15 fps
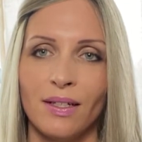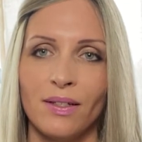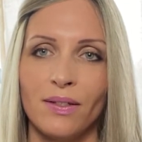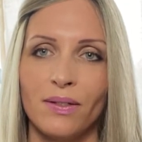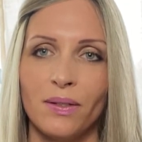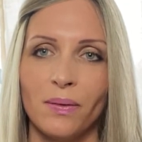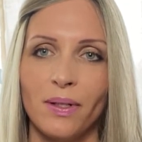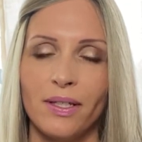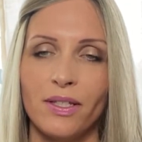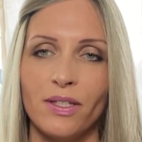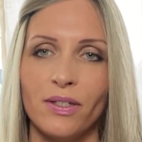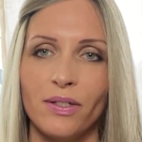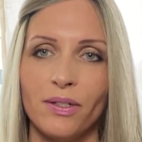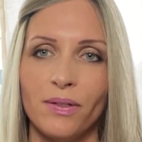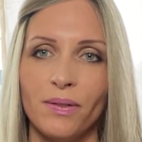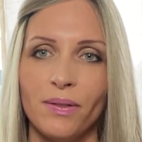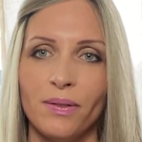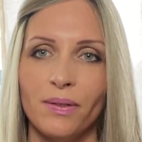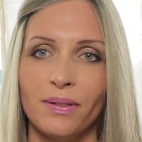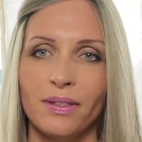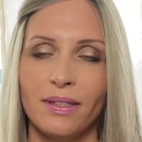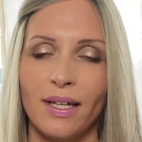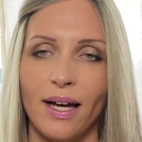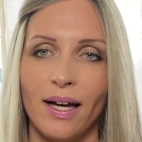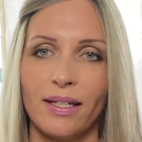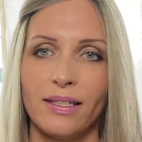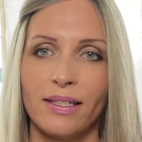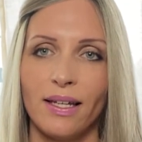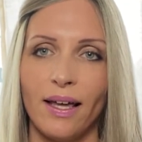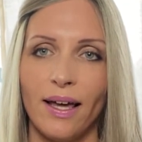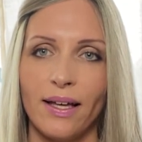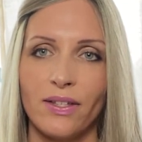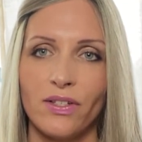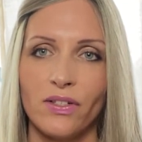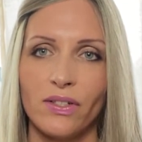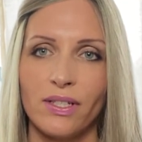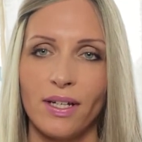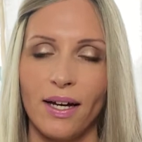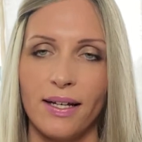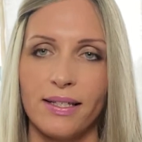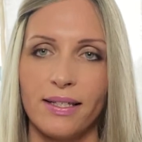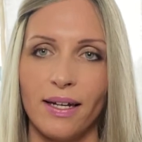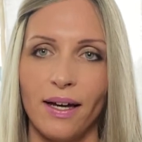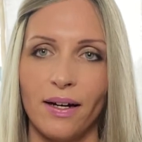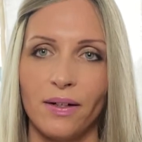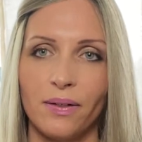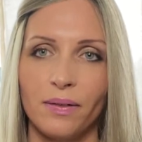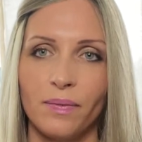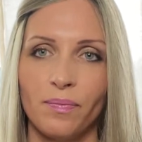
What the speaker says: So let's do that exercise now.